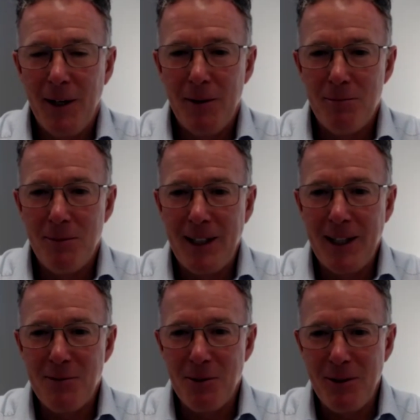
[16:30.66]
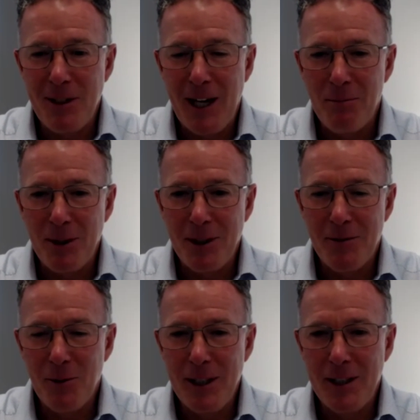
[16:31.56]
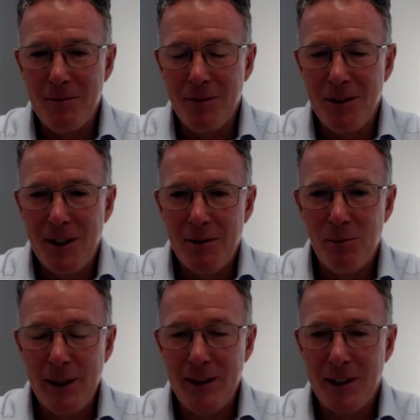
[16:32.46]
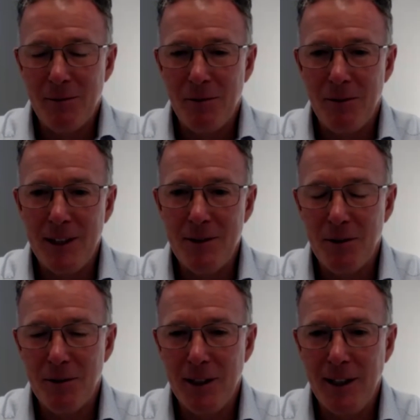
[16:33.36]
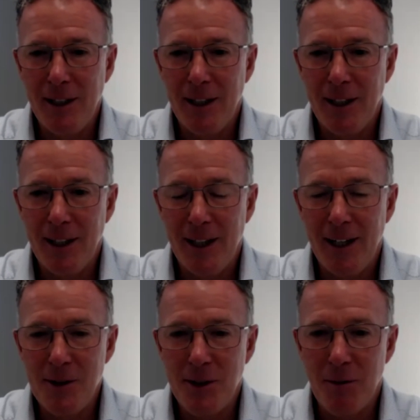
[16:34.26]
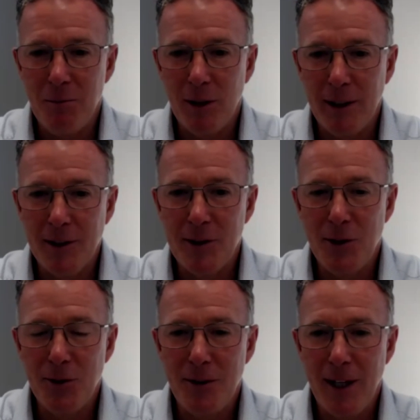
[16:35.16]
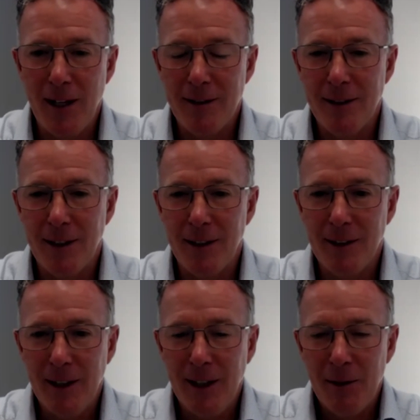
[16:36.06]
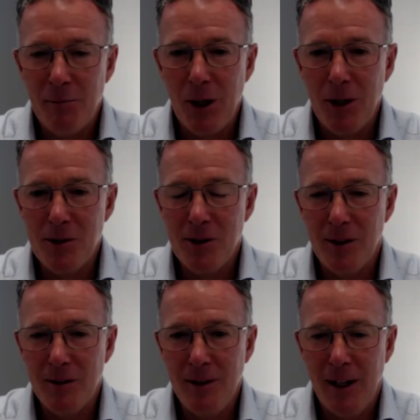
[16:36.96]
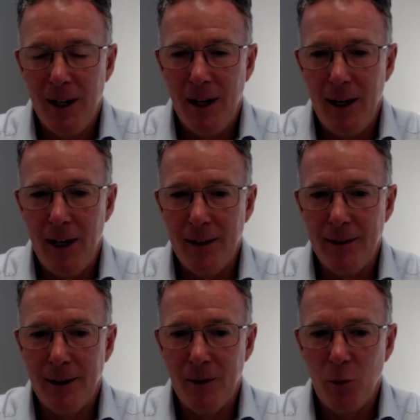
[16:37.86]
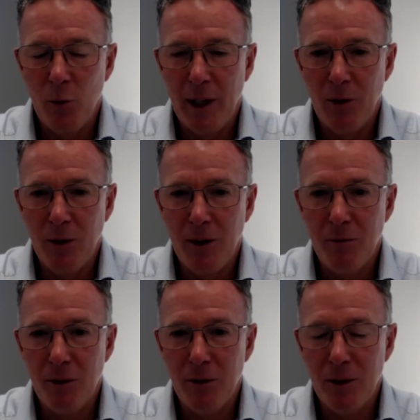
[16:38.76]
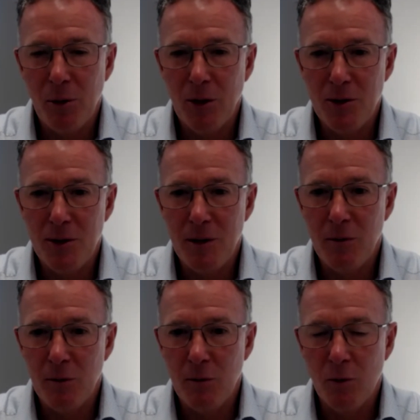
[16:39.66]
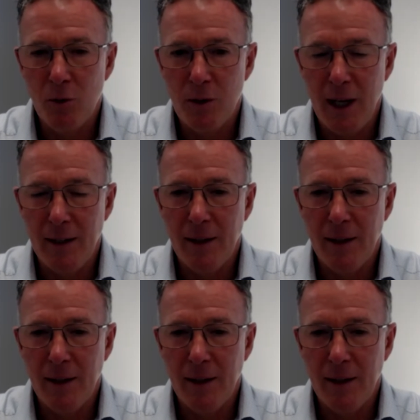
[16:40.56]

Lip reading: make us very happy if we can beat some of these very large companies to that milestone, and we are looking very positive for that.